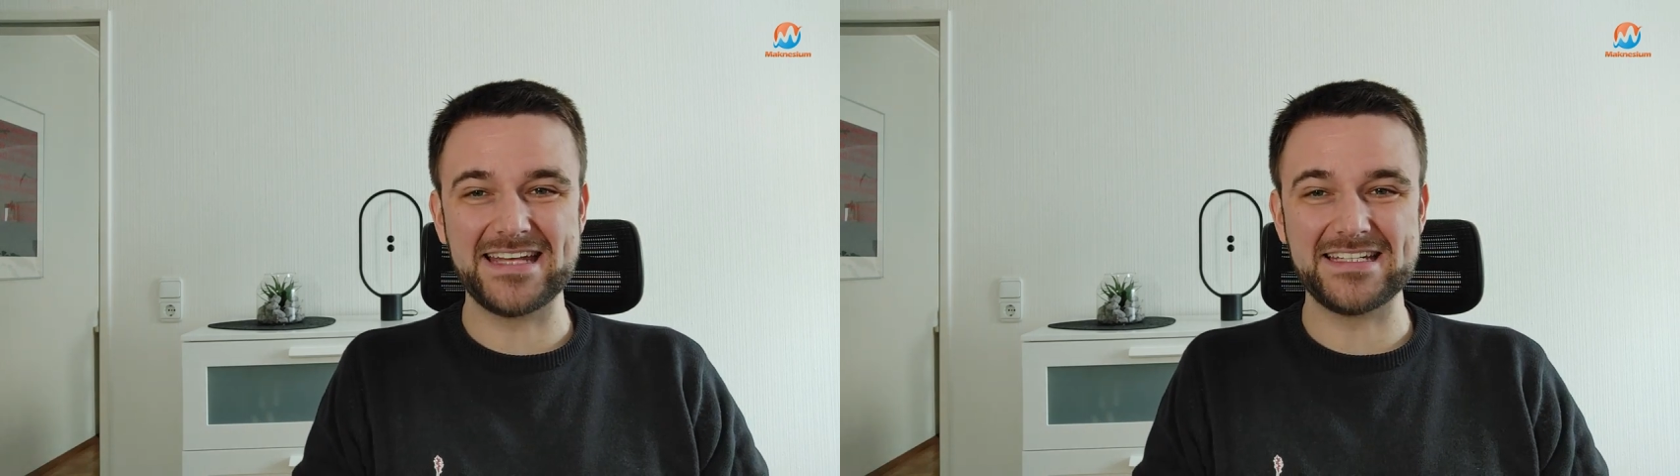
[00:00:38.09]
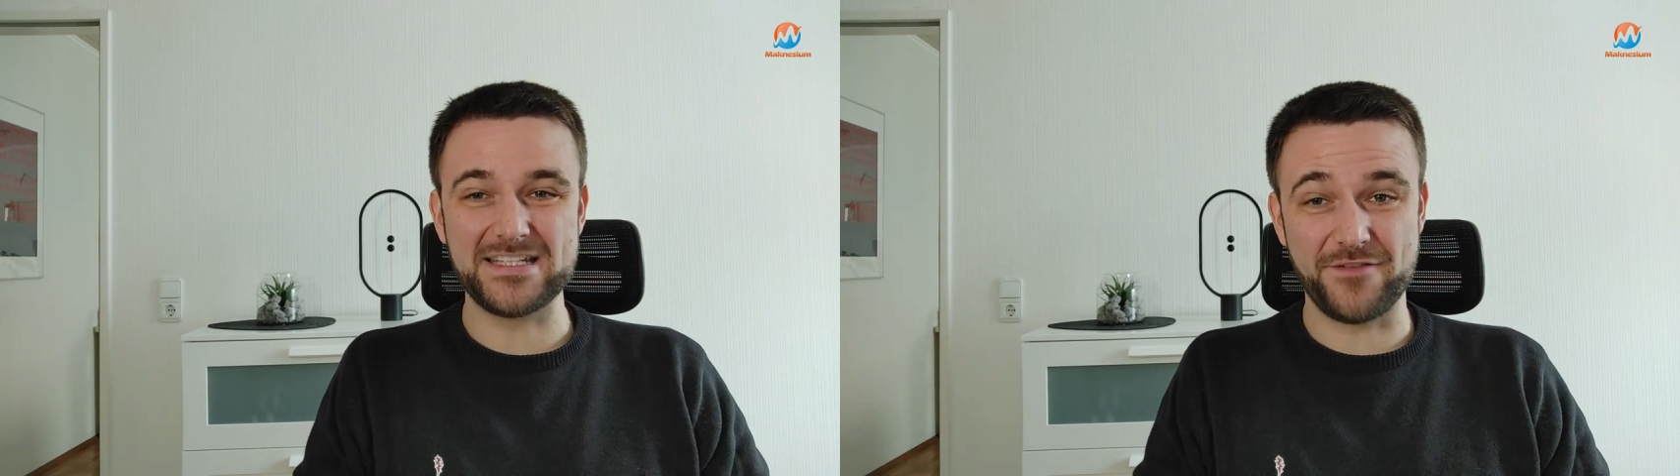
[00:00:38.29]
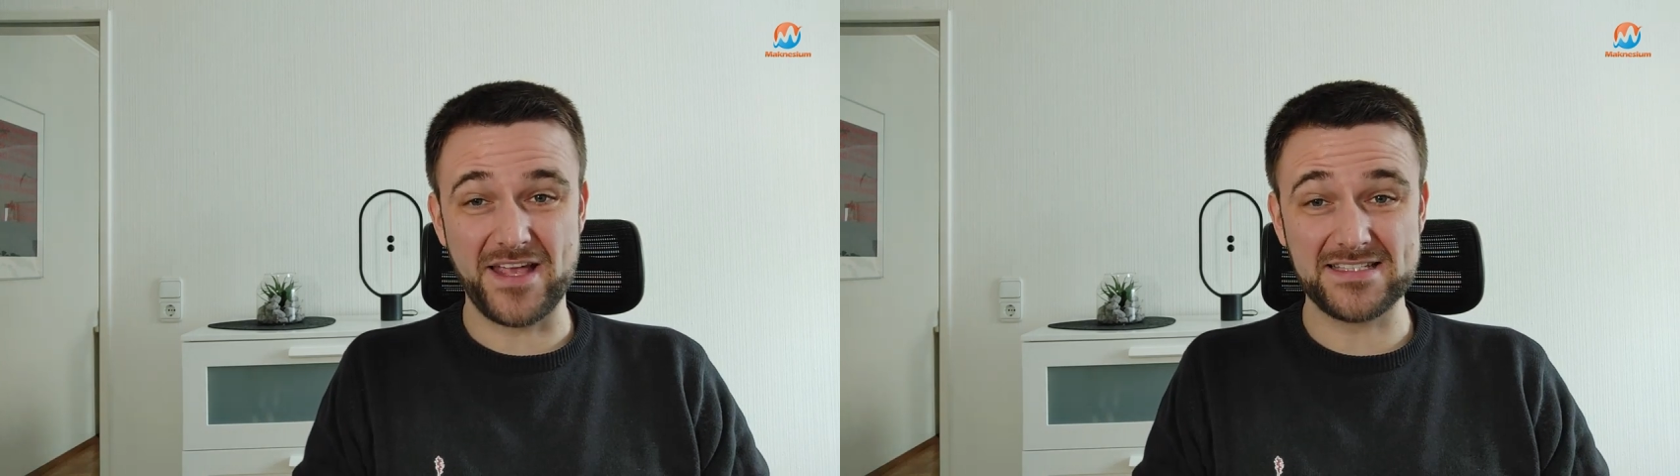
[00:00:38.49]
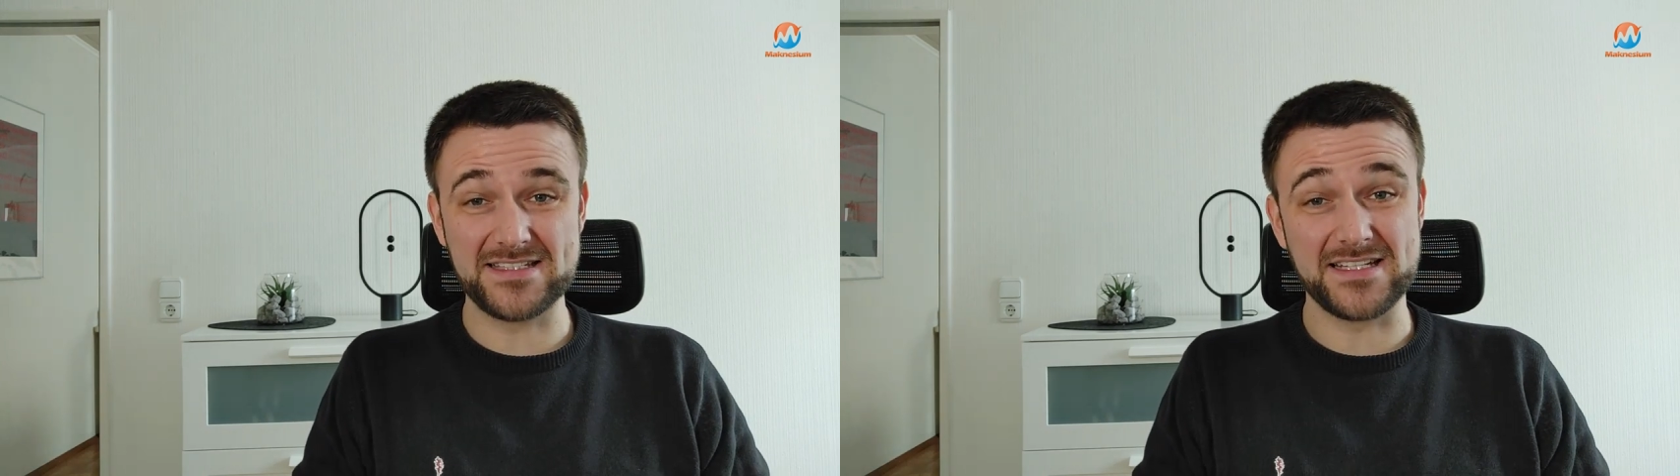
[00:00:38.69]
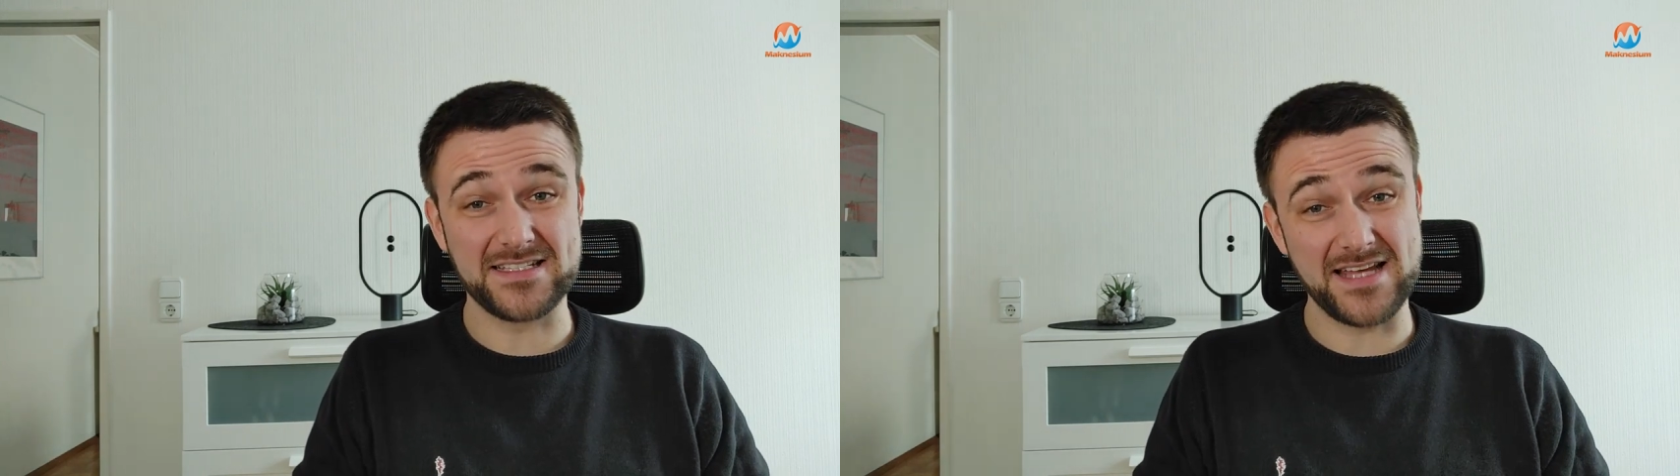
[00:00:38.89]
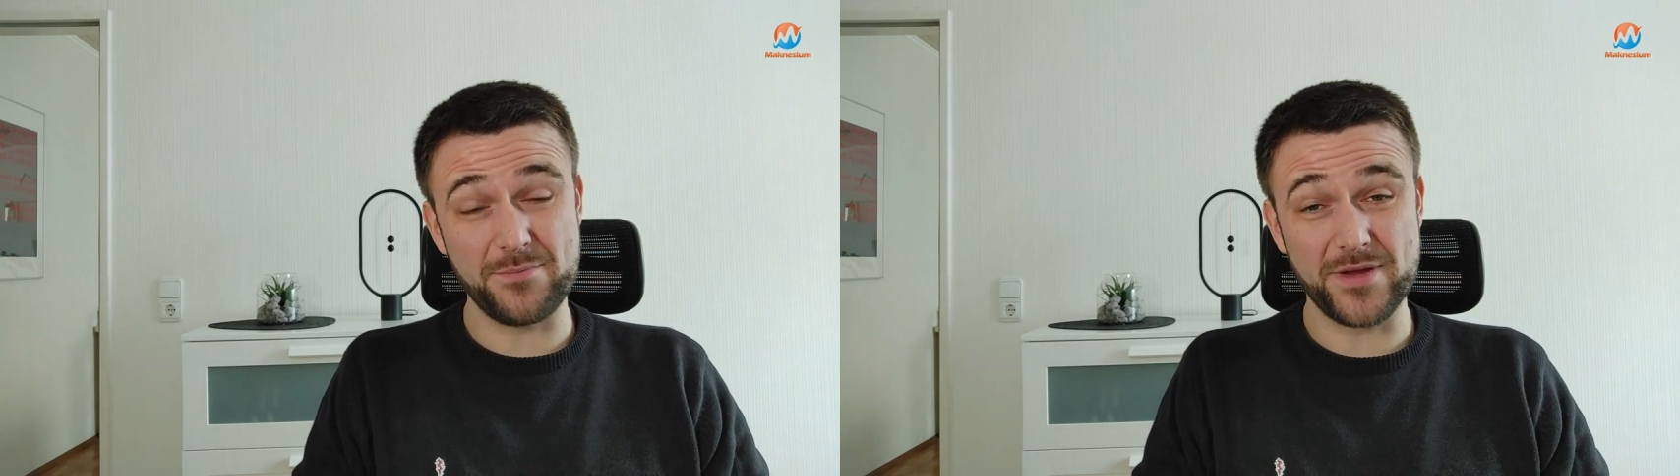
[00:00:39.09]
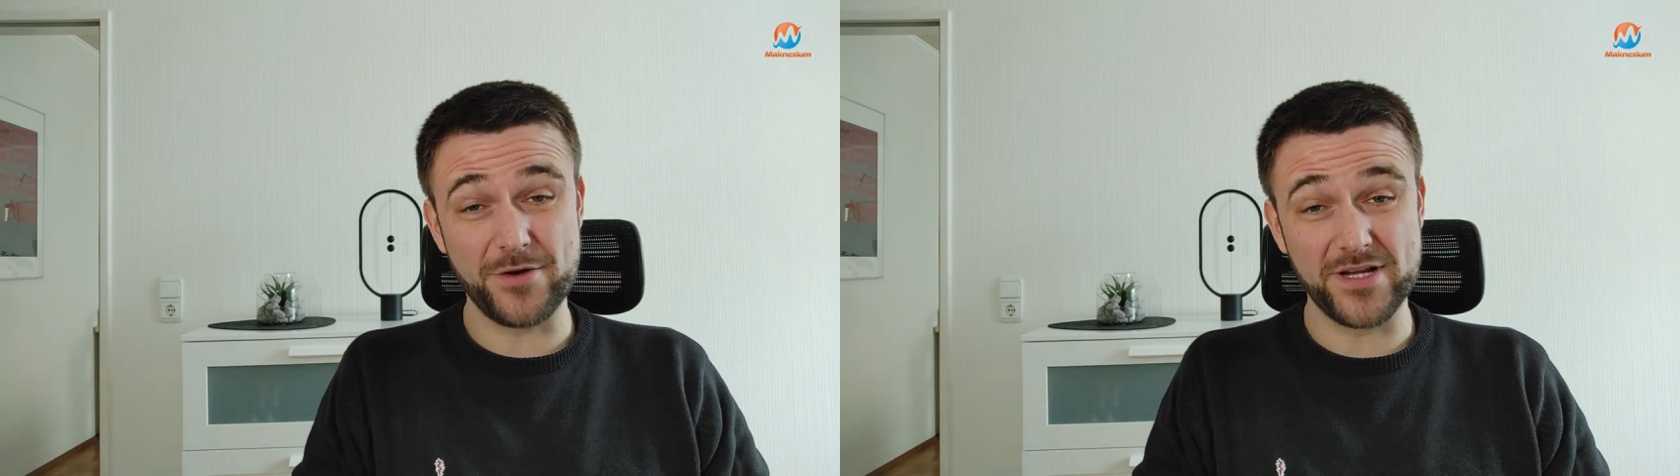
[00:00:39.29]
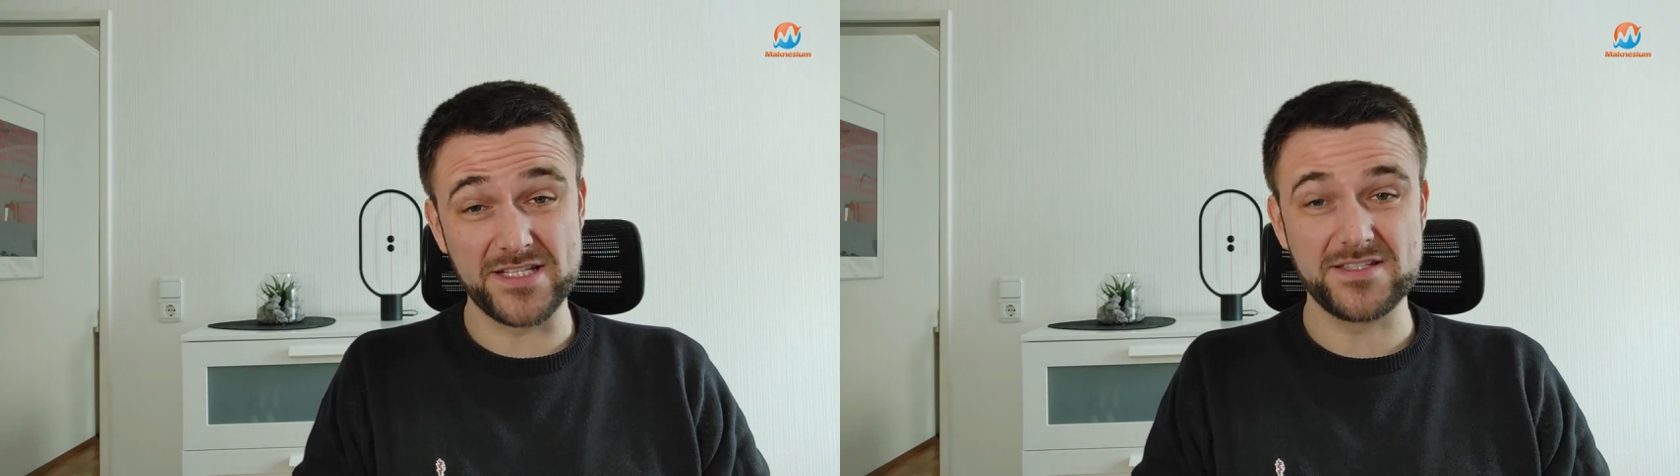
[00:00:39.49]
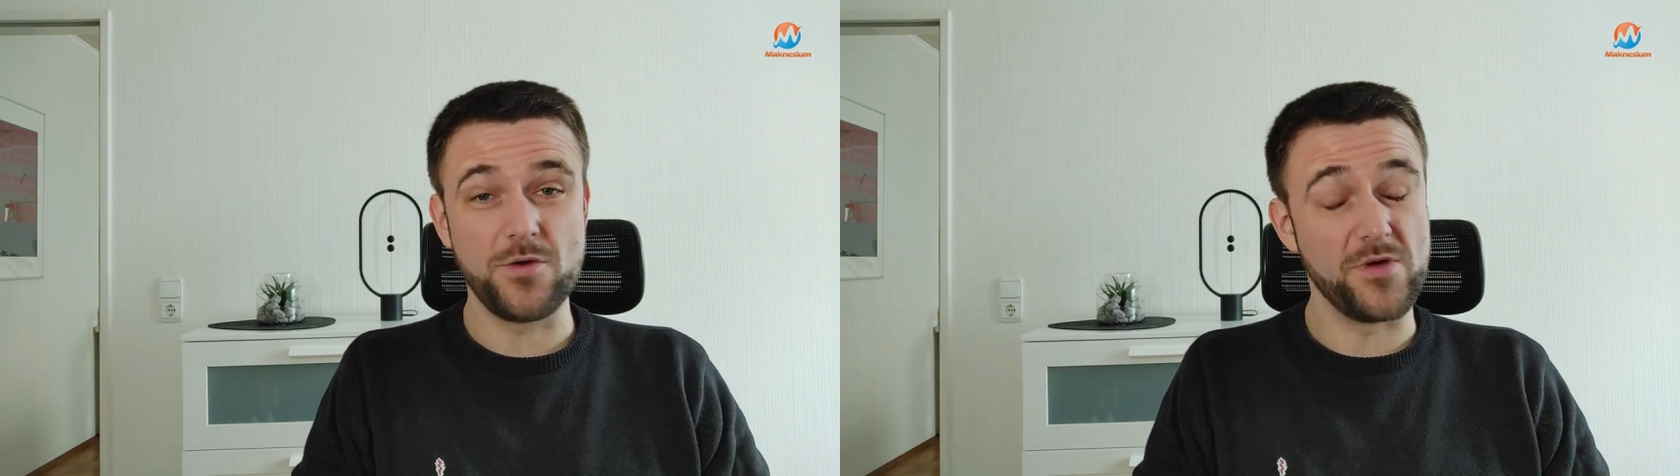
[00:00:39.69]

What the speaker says: edit events and time periods